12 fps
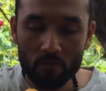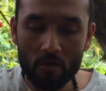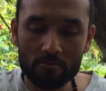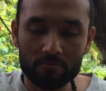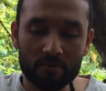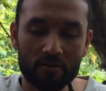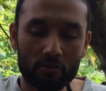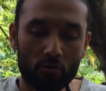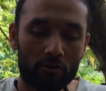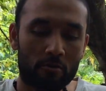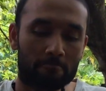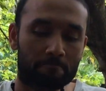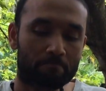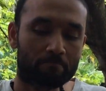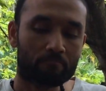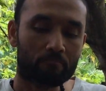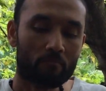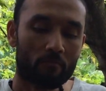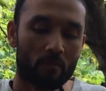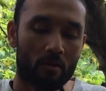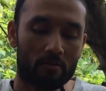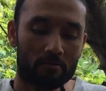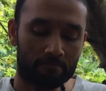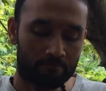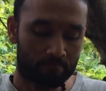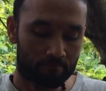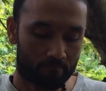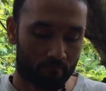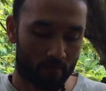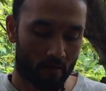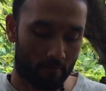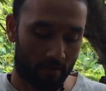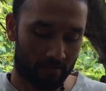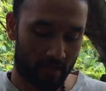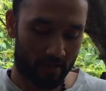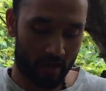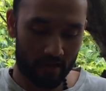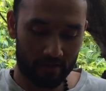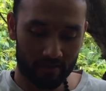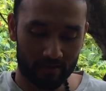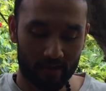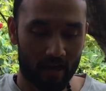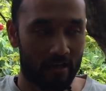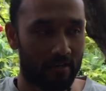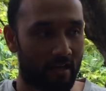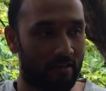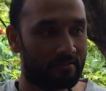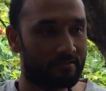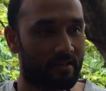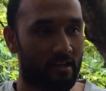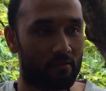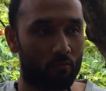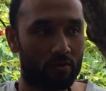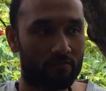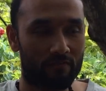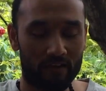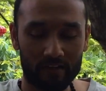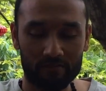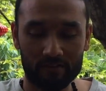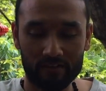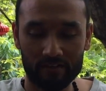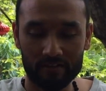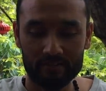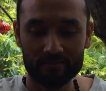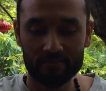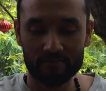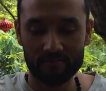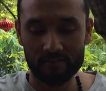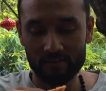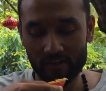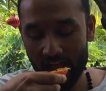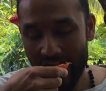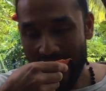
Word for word: it's pretty good mm. but I, I, I can't tell what flavor it is really